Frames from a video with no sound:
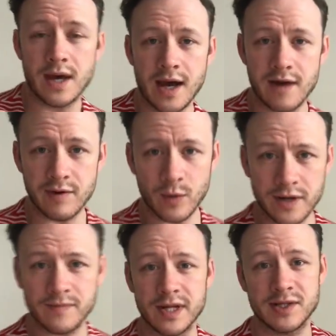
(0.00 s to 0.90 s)
Hey
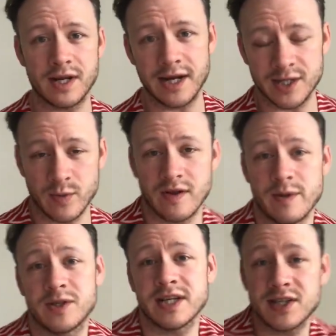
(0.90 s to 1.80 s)
everyone, tonight is one of the
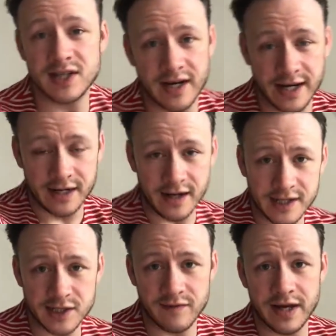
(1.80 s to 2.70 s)
most exciting
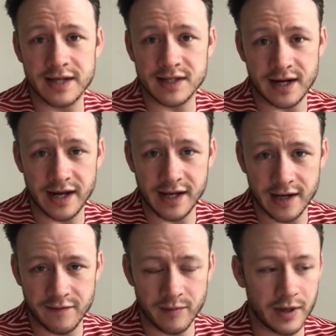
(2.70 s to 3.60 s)
nights of the entire
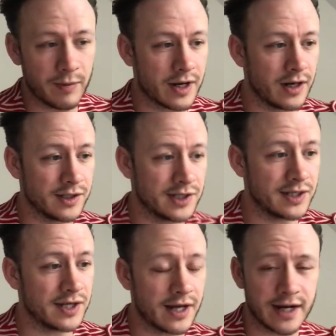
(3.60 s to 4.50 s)
year for me because
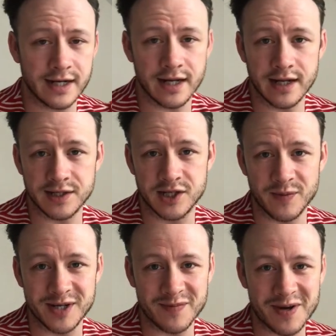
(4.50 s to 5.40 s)
tonight is
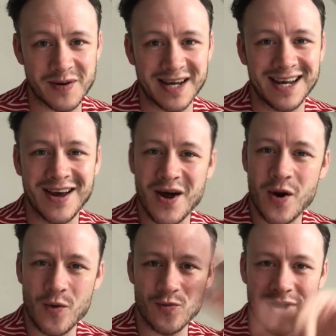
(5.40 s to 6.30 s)
WWE
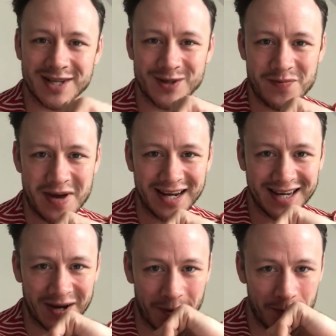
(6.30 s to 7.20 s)

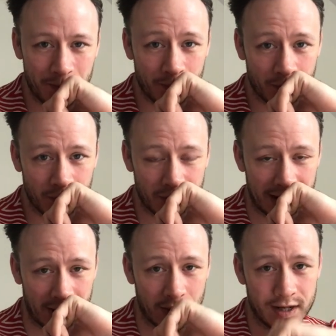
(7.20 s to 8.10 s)
Wrestlemania.
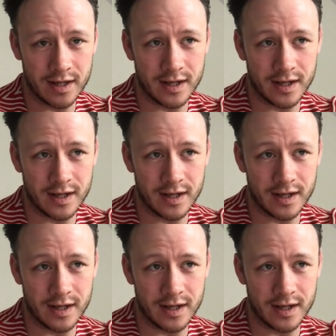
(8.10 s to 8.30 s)
Now,